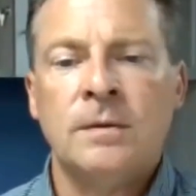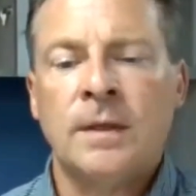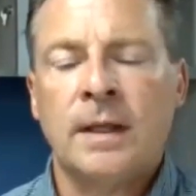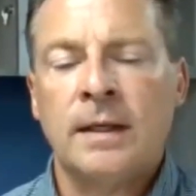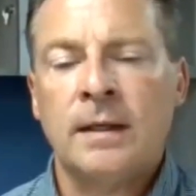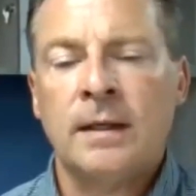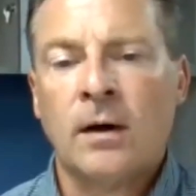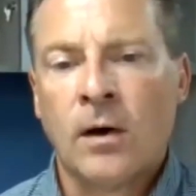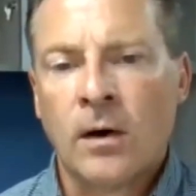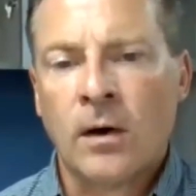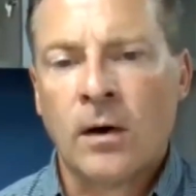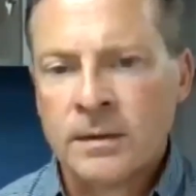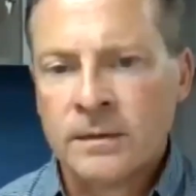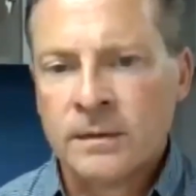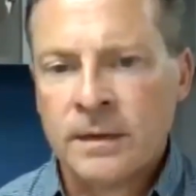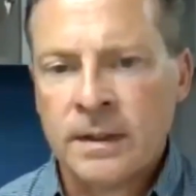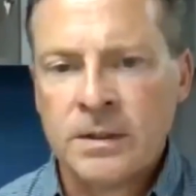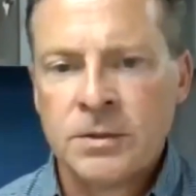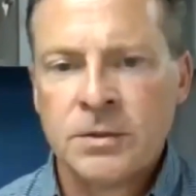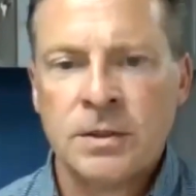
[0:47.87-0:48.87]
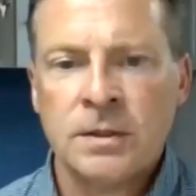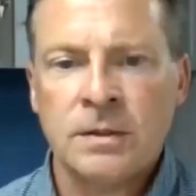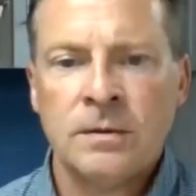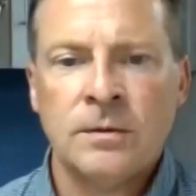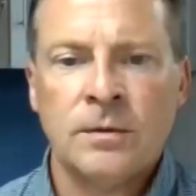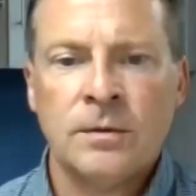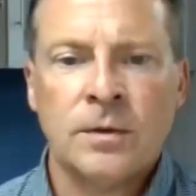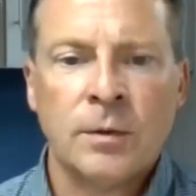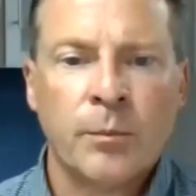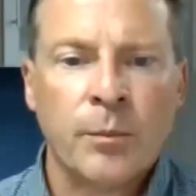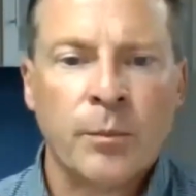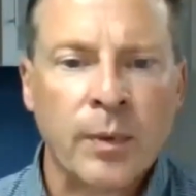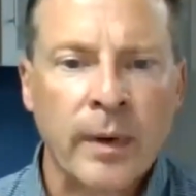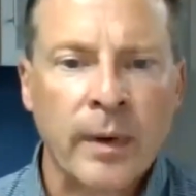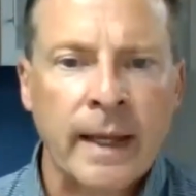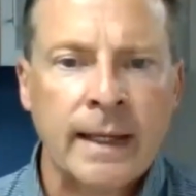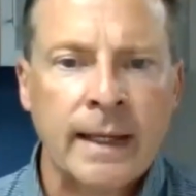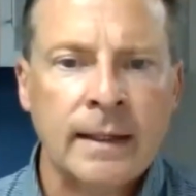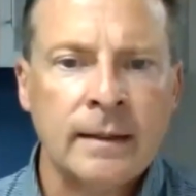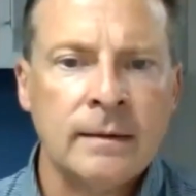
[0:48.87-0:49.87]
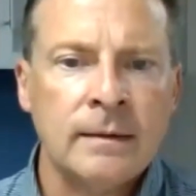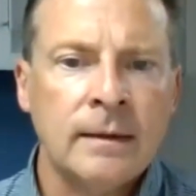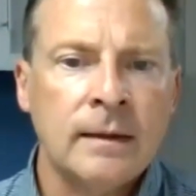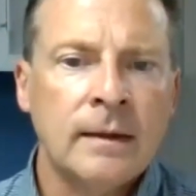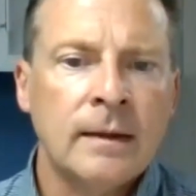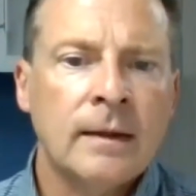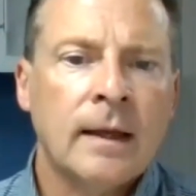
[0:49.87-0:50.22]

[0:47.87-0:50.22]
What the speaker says: the heart tissue, the brain,